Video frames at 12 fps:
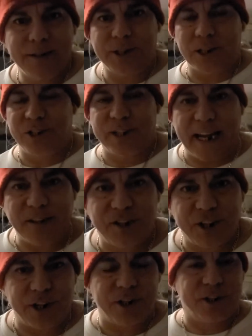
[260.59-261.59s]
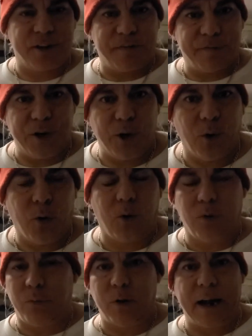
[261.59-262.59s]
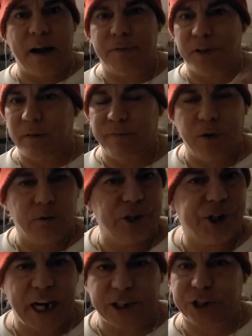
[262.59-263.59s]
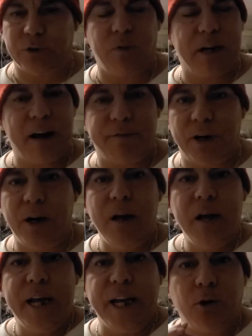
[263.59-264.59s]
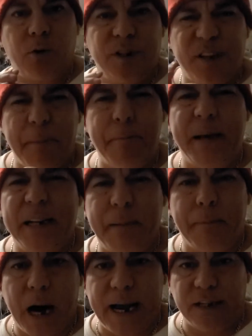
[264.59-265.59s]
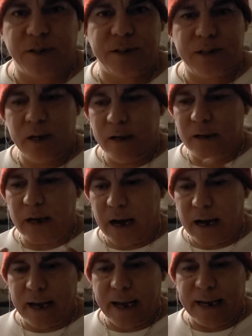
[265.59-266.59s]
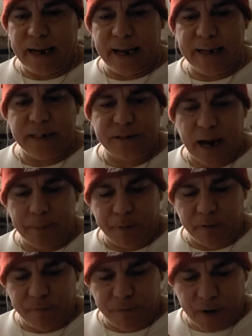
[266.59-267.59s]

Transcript: the sensors, the fuel, whatever, the fuel injection, whatever, in order to minimize any type of